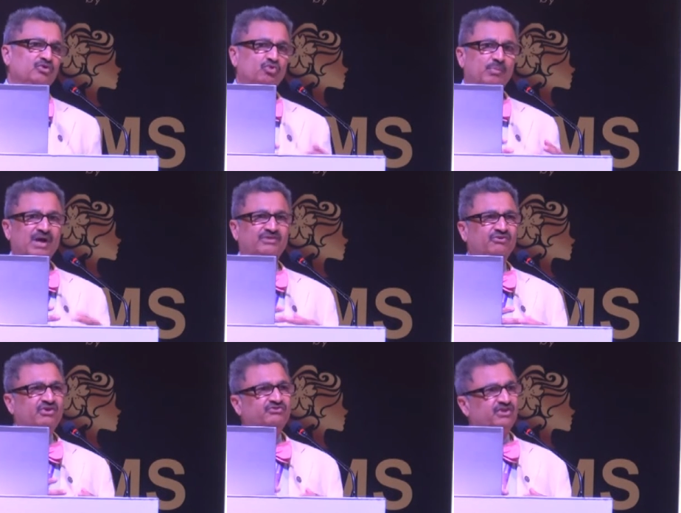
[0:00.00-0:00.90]
do
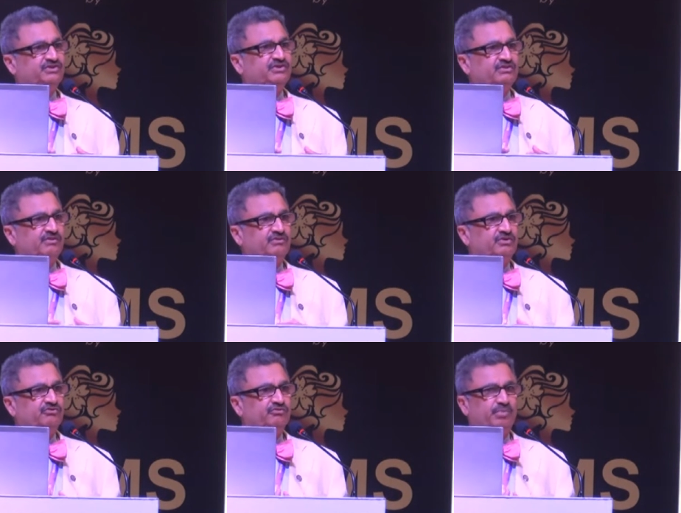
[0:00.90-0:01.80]
about 3 sessions of
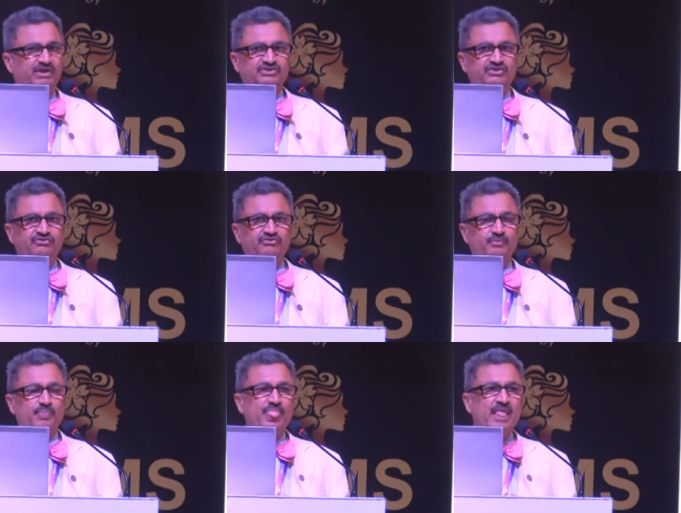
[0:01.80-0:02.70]
these
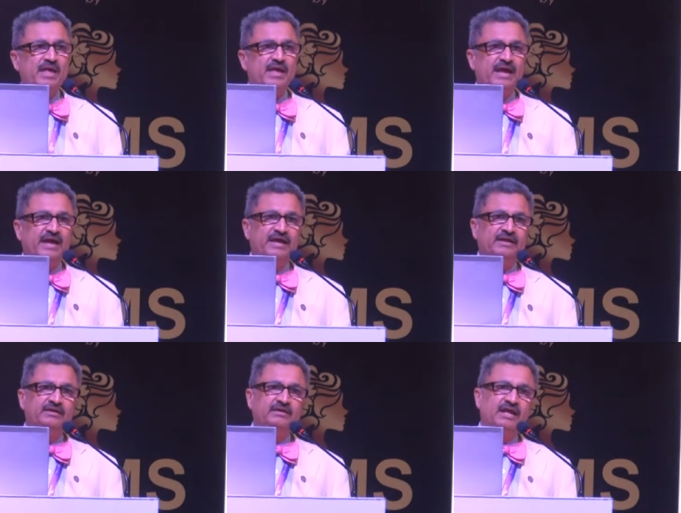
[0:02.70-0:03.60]
punches,
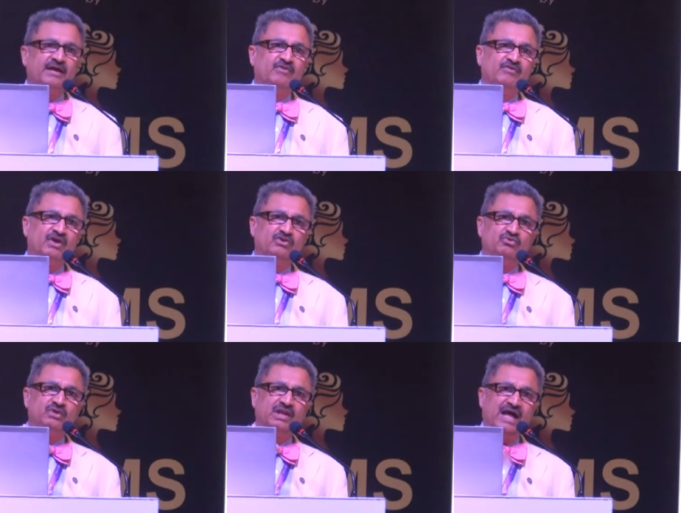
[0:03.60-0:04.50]
and when I
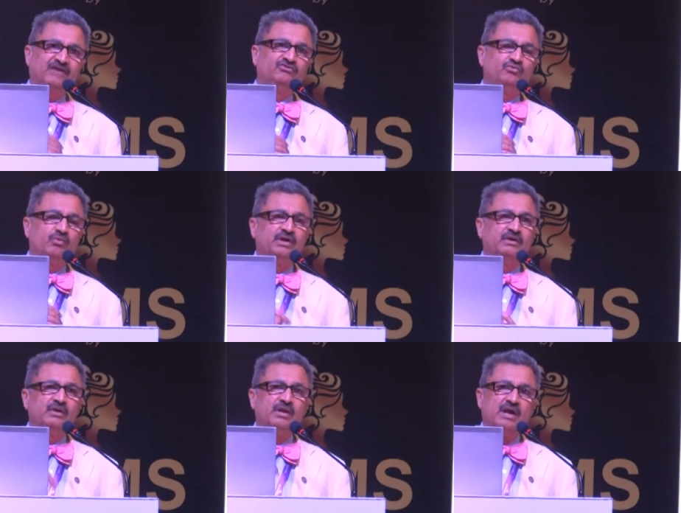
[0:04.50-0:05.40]
do the last
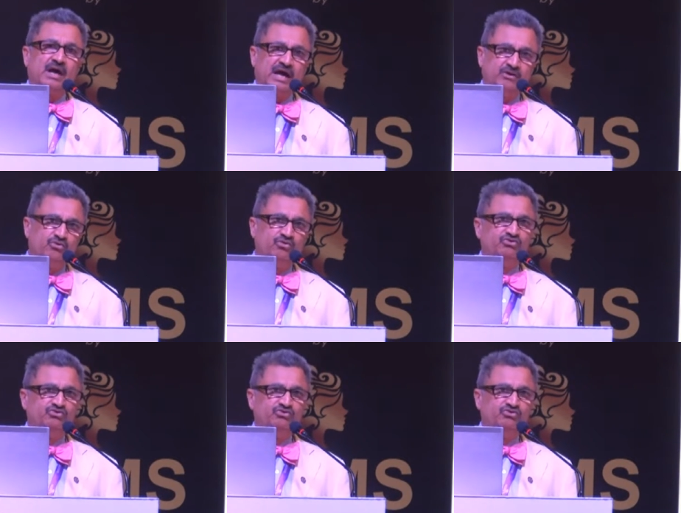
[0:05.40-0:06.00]
one, I do